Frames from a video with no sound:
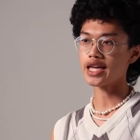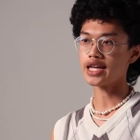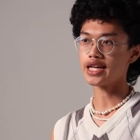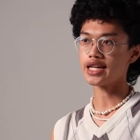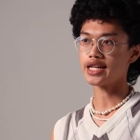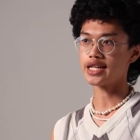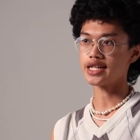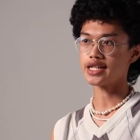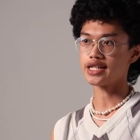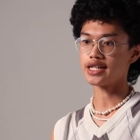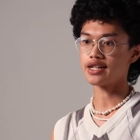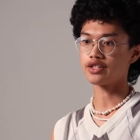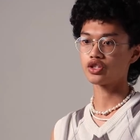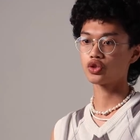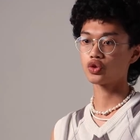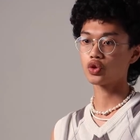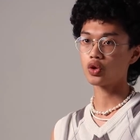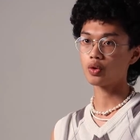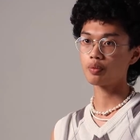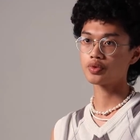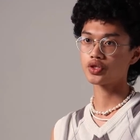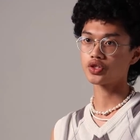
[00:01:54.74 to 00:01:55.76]
In
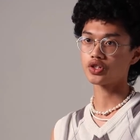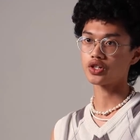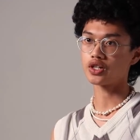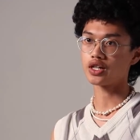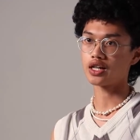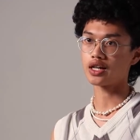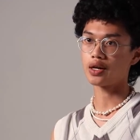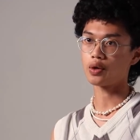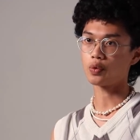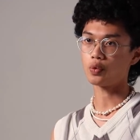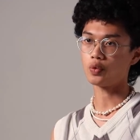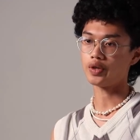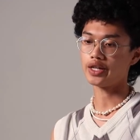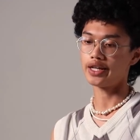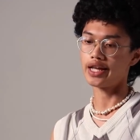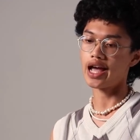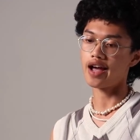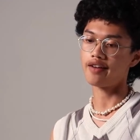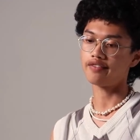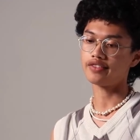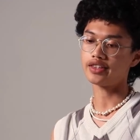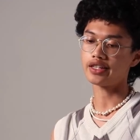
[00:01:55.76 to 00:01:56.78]
sculpture, we
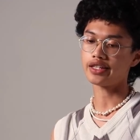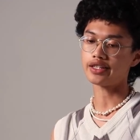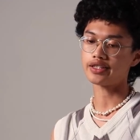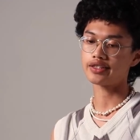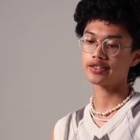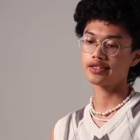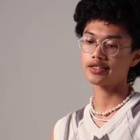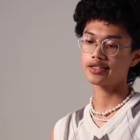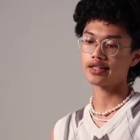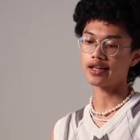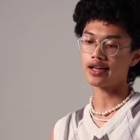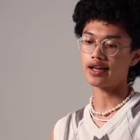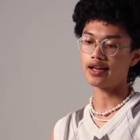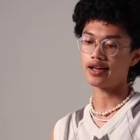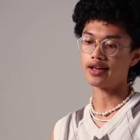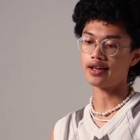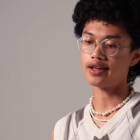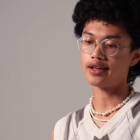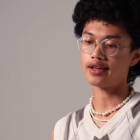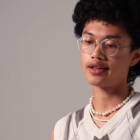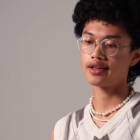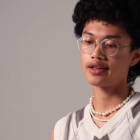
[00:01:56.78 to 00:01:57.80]
have this
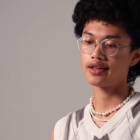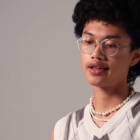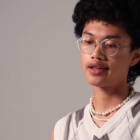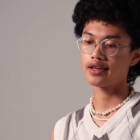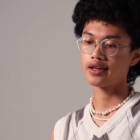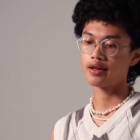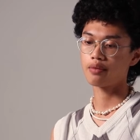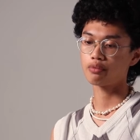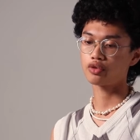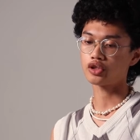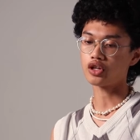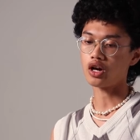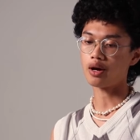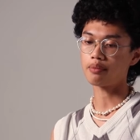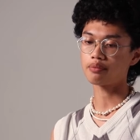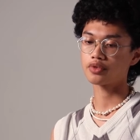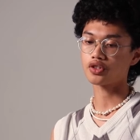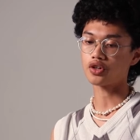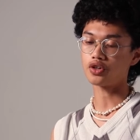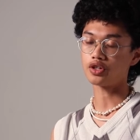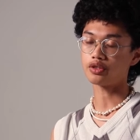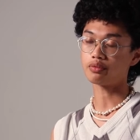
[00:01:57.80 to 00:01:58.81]

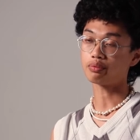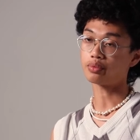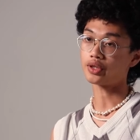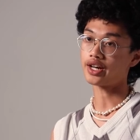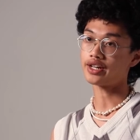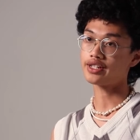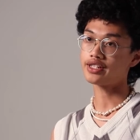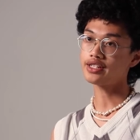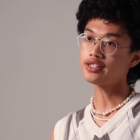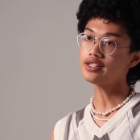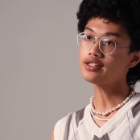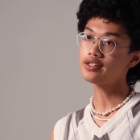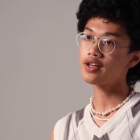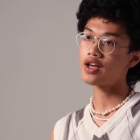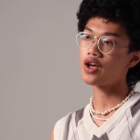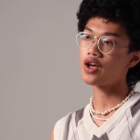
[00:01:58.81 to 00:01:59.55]
prompt called branded,